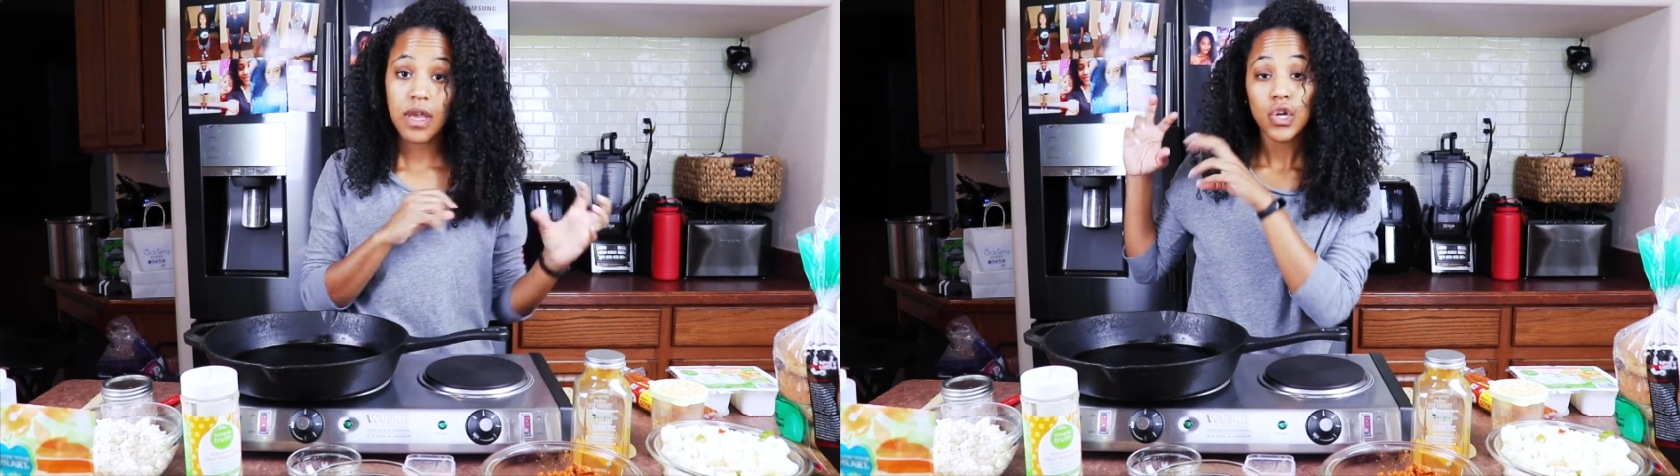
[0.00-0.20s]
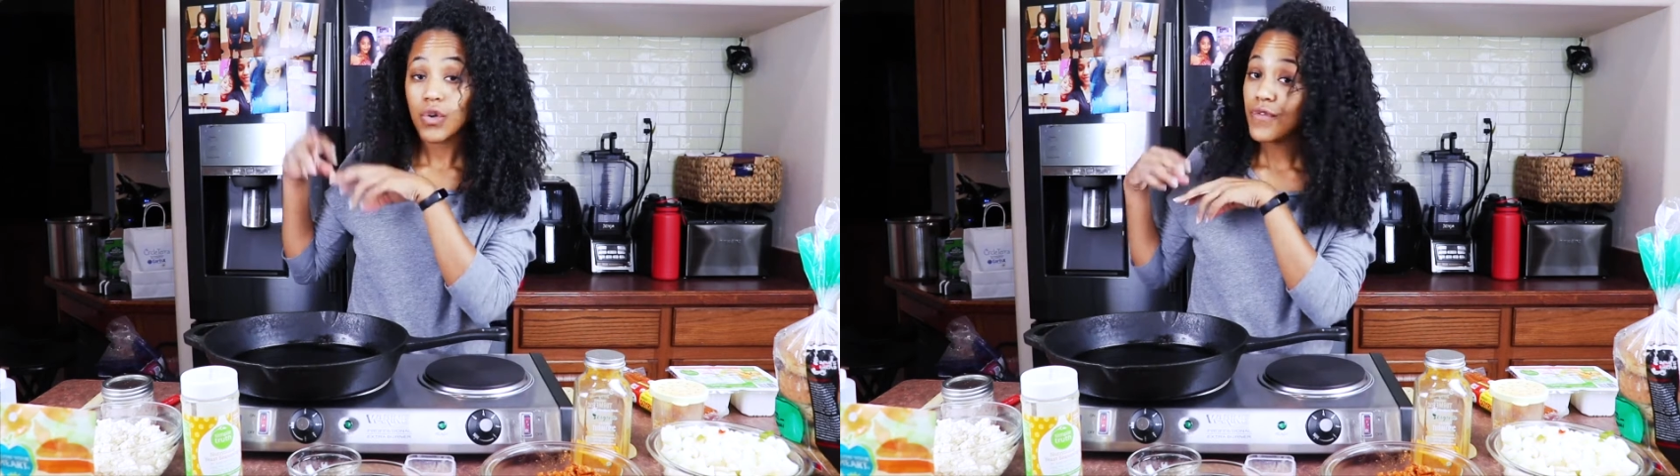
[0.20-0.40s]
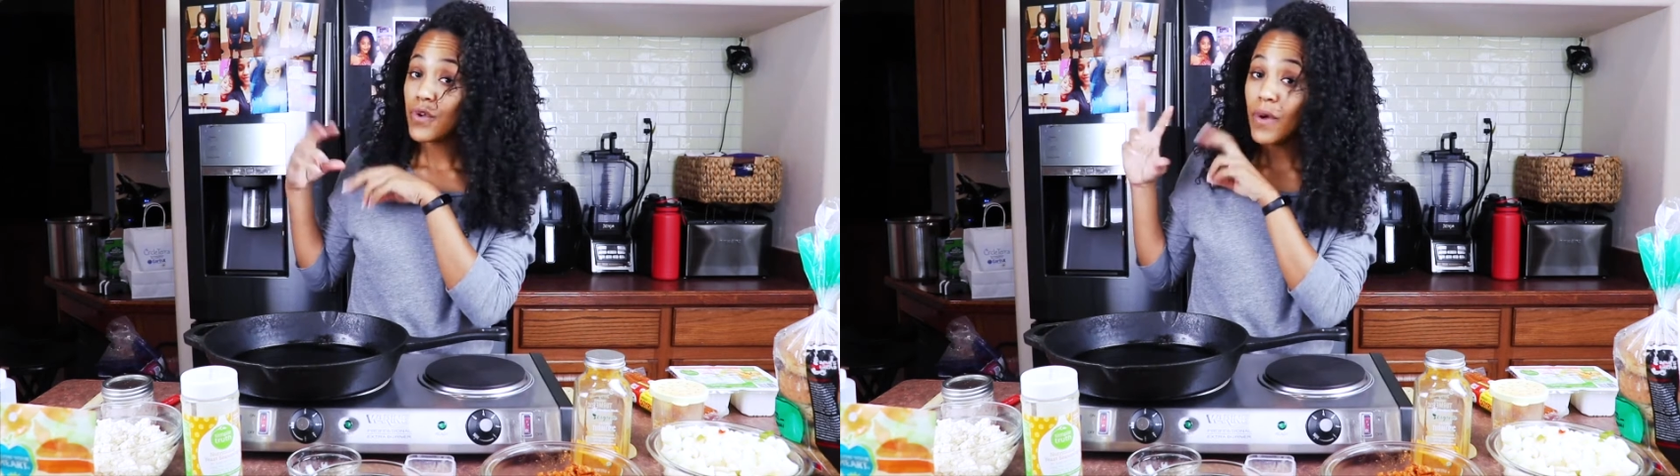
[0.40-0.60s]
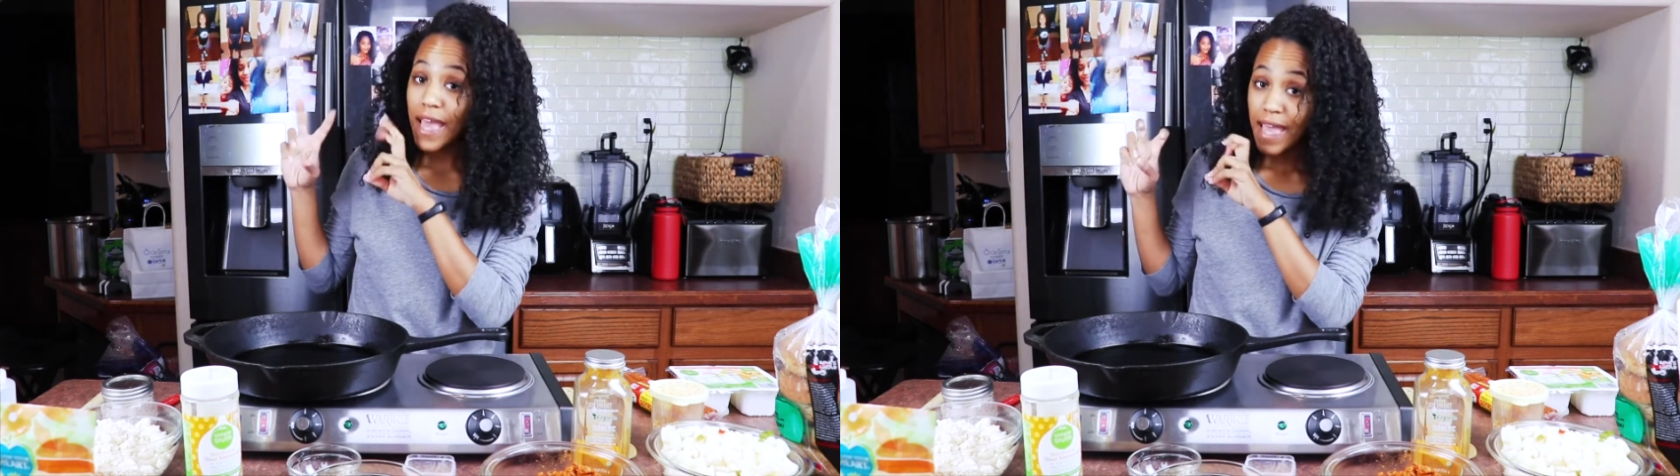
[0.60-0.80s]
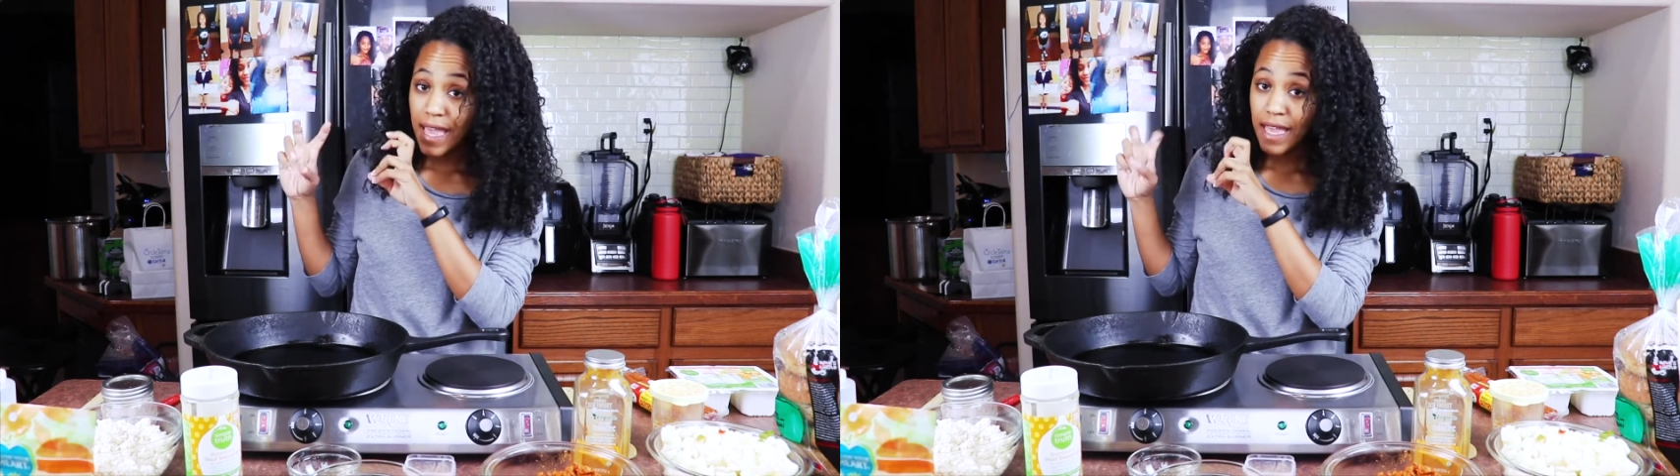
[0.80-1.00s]
tofu
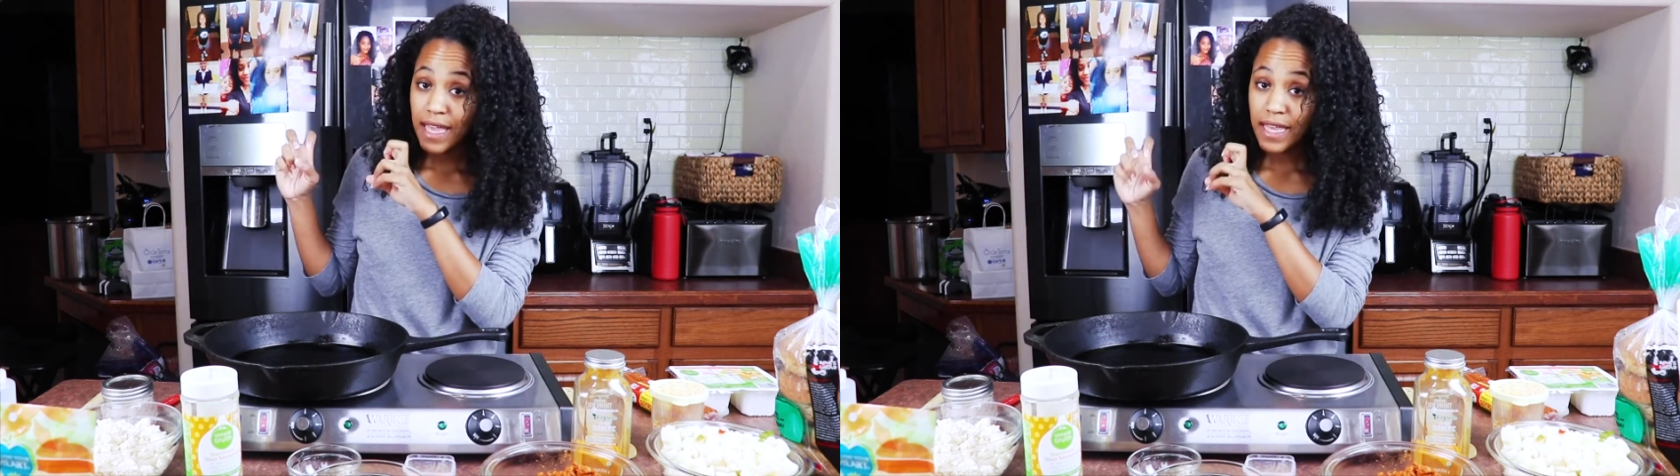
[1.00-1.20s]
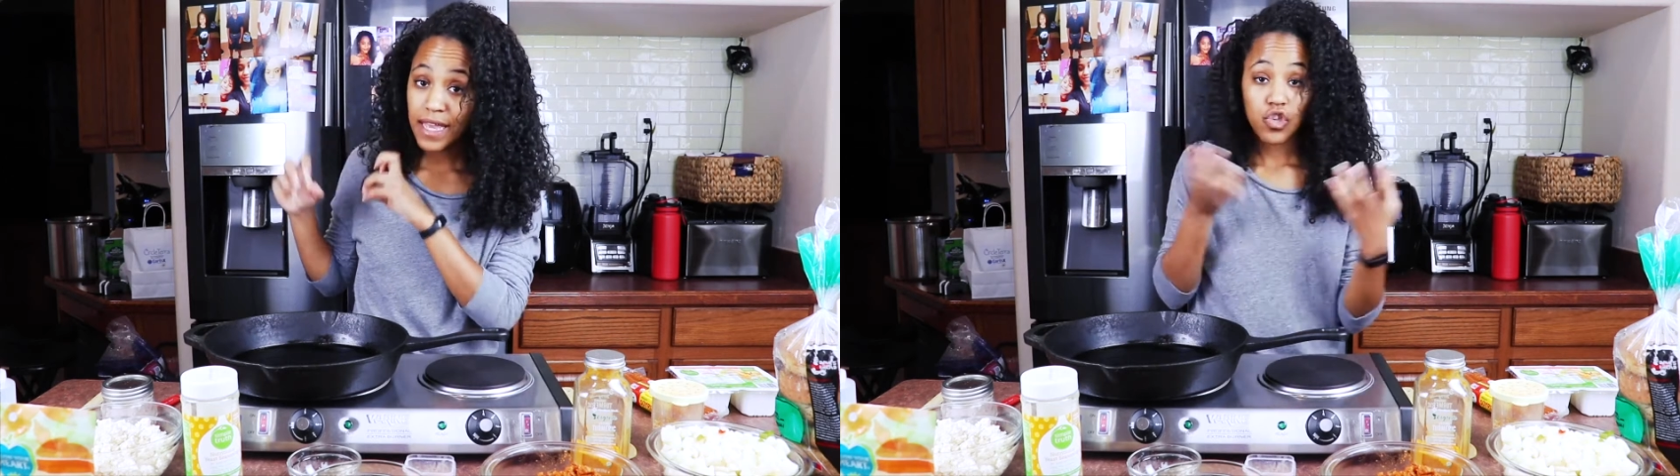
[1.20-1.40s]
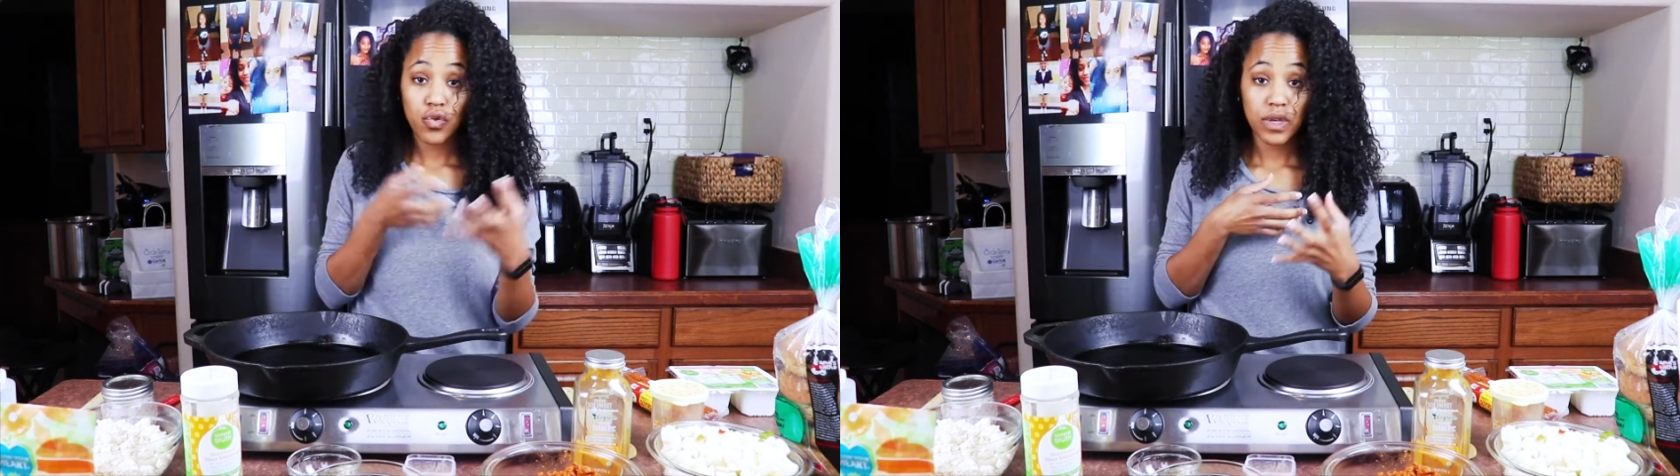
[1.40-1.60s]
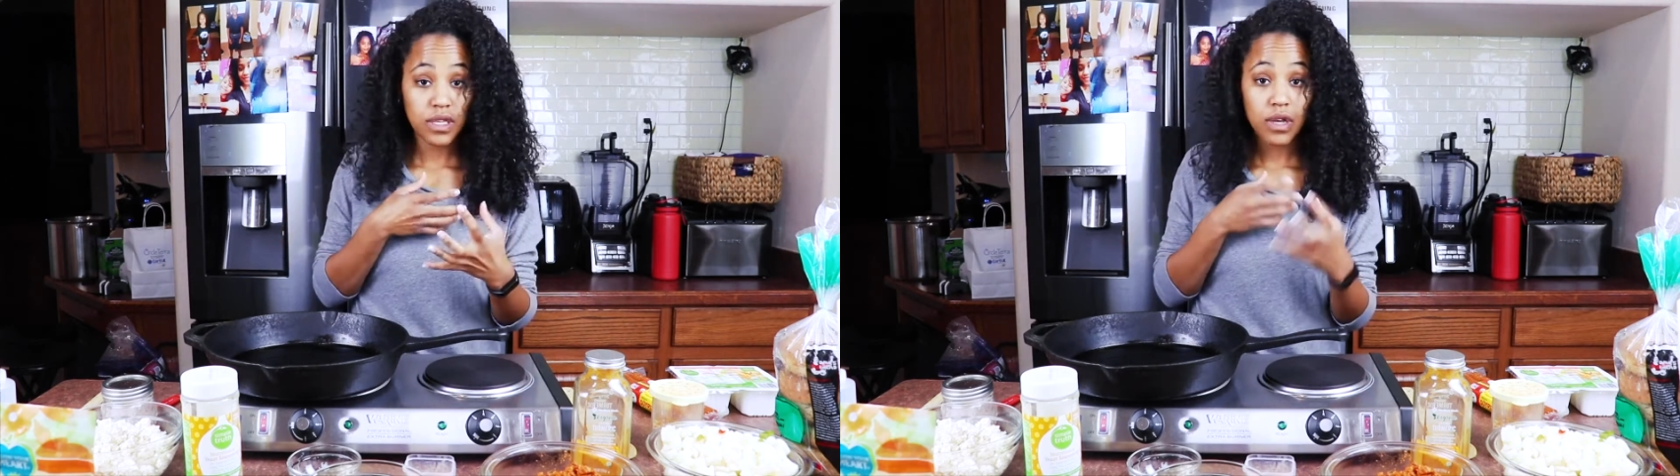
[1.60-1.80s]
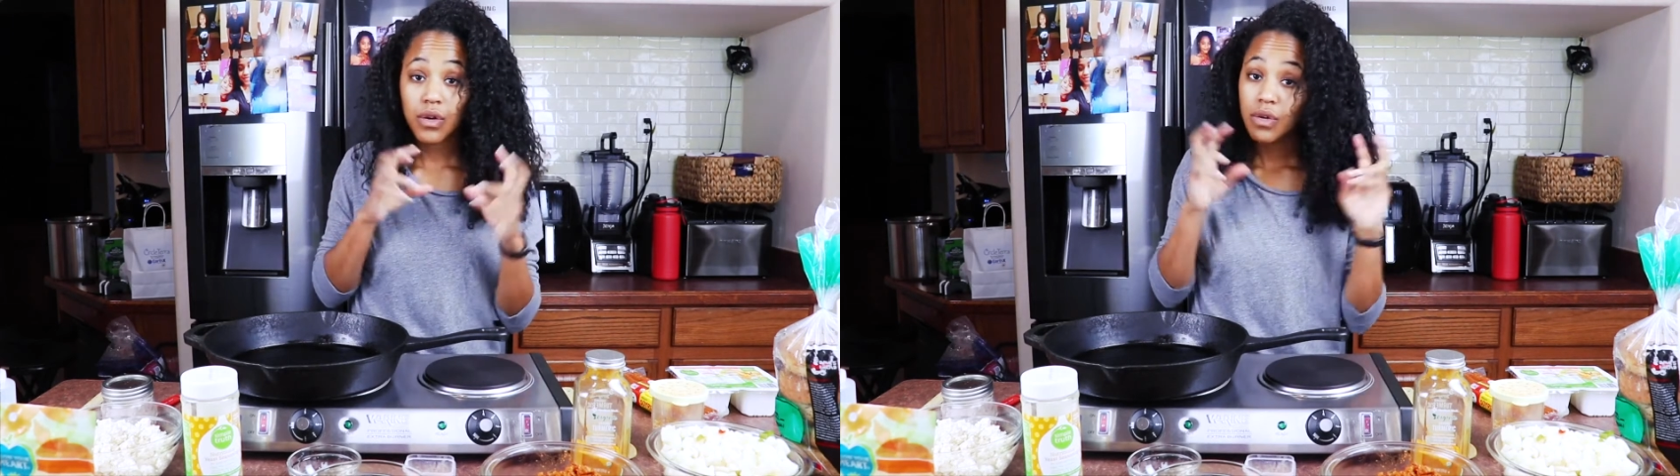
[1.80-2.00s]
egg,
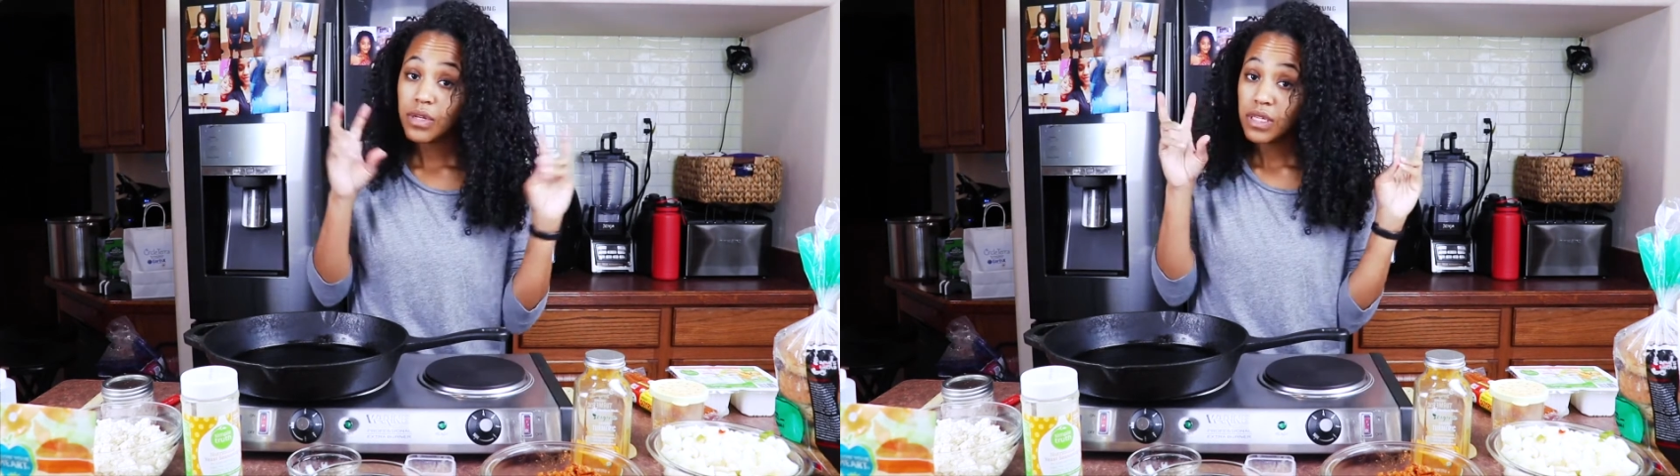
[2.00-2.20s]
chorizo,